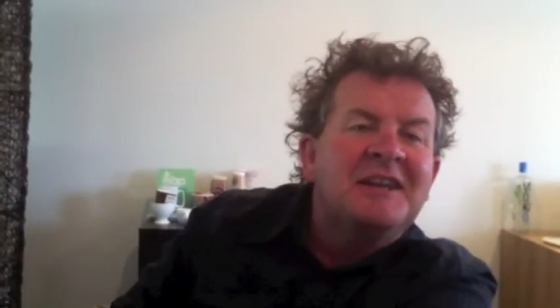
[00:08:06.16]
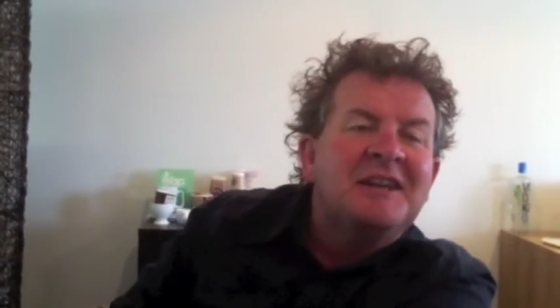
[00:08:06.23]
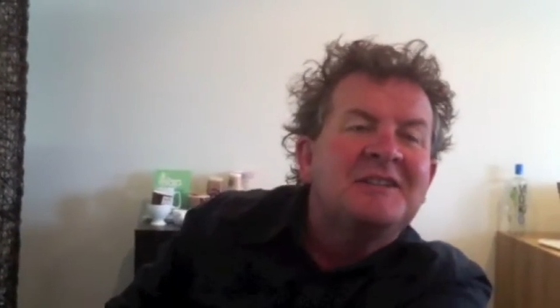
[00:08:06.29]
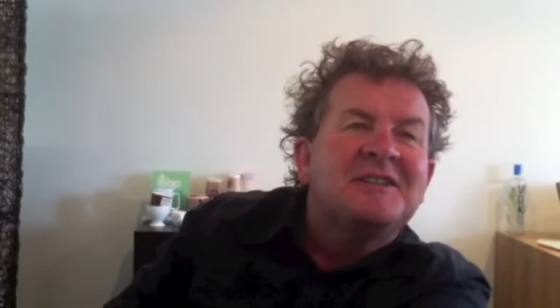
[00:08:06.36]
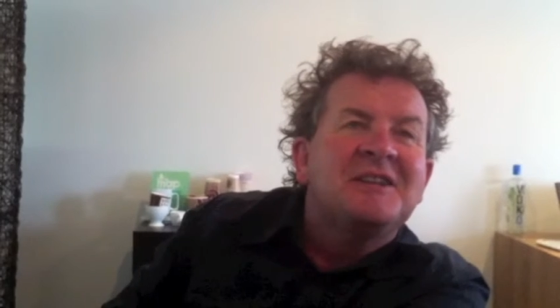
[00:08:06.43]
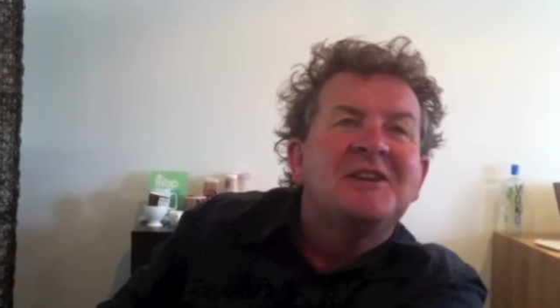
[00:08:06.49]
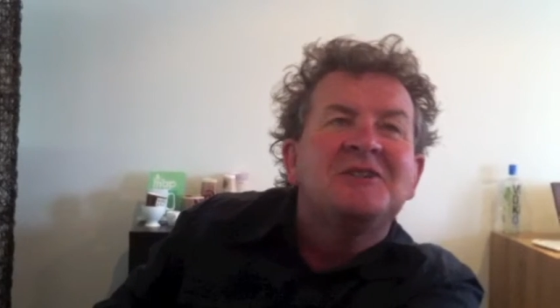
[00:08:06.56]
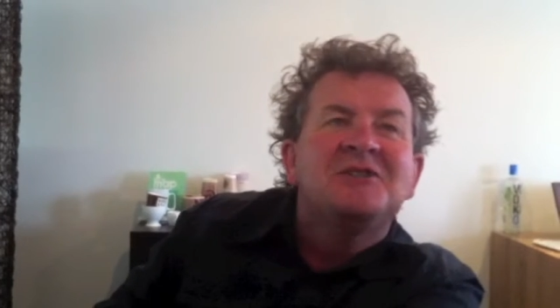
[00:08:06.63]
Yeah,
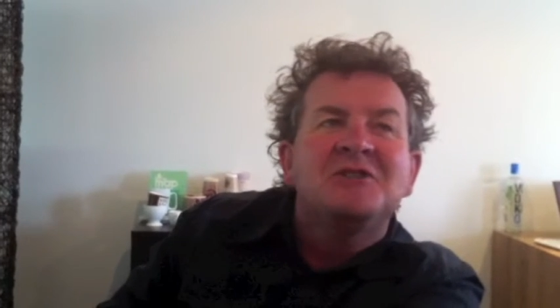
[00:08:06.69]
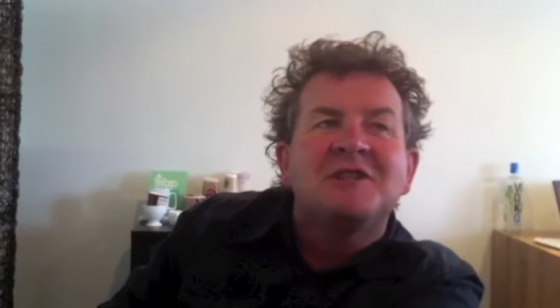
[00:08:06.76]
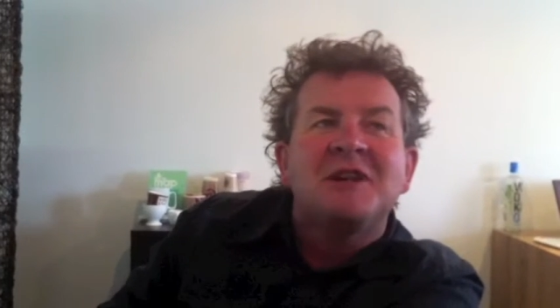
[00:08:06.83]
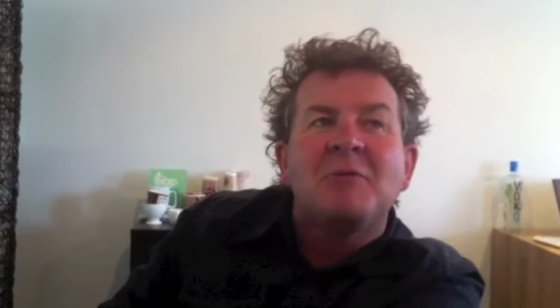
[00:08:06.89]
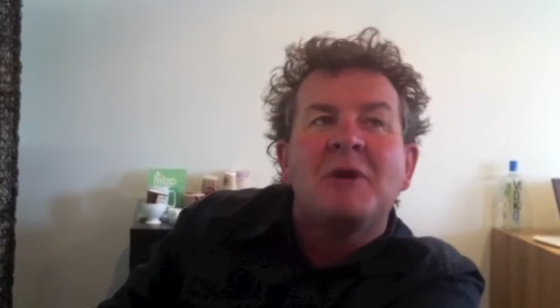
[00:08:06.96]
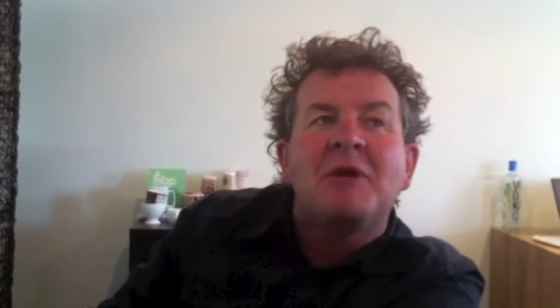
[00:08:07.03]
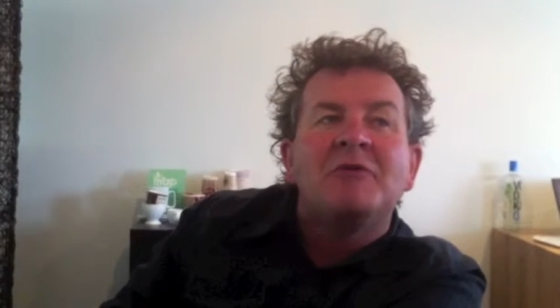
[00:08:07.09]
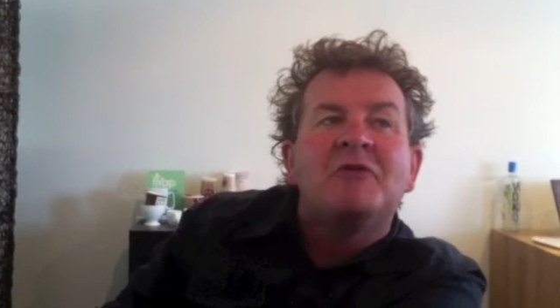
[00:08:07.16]
it's an
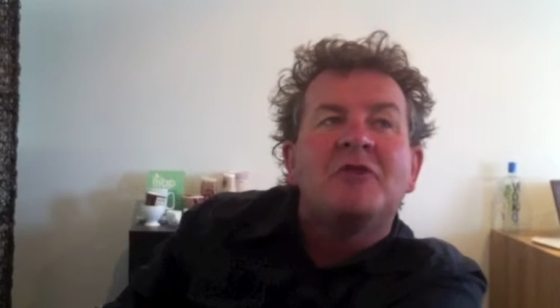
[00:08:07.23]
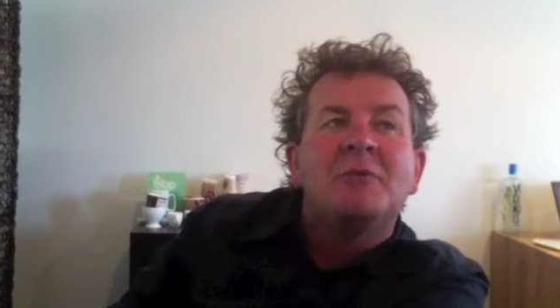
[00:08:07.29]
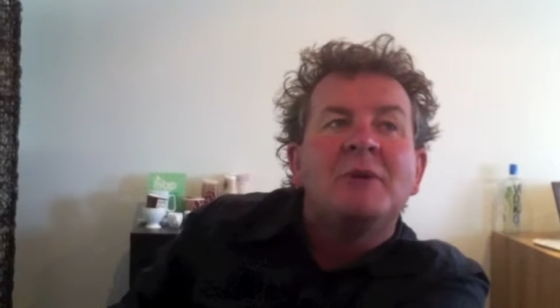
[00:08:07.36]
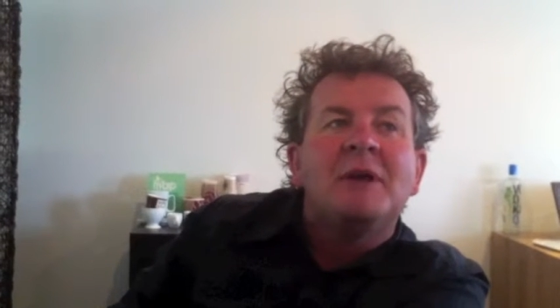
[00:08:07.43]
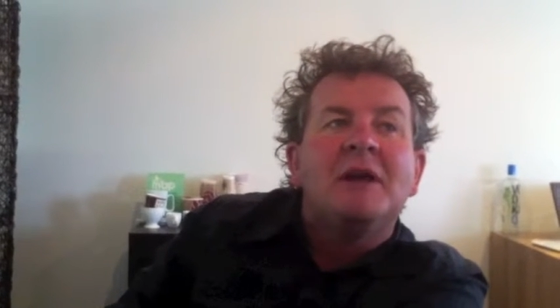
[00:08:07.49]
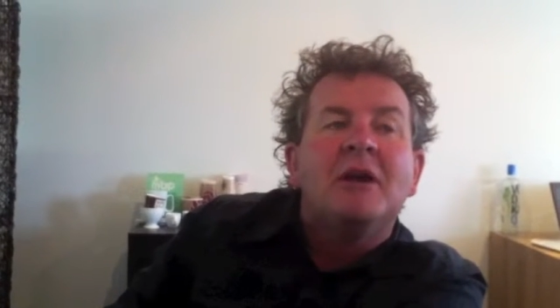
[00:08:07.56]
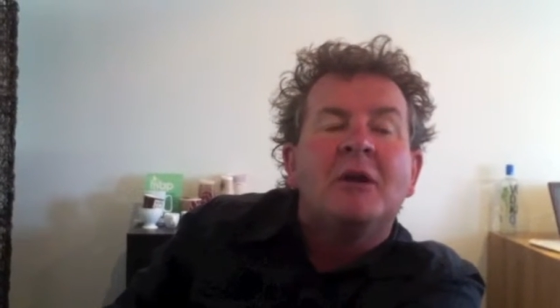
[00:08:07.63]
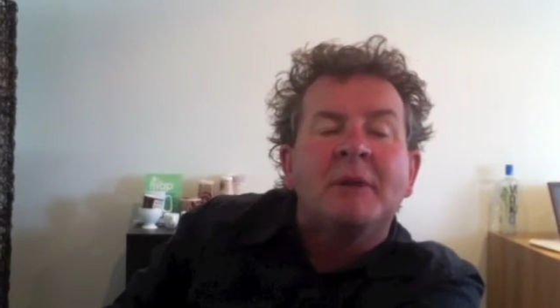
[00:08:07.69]
interesting one for
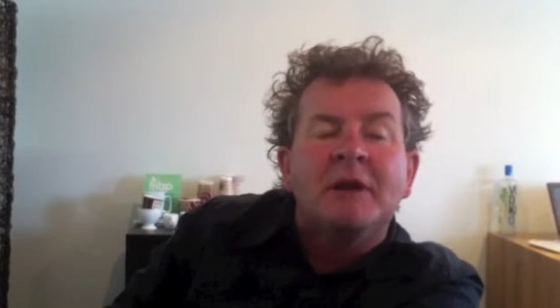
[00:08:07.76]
me. I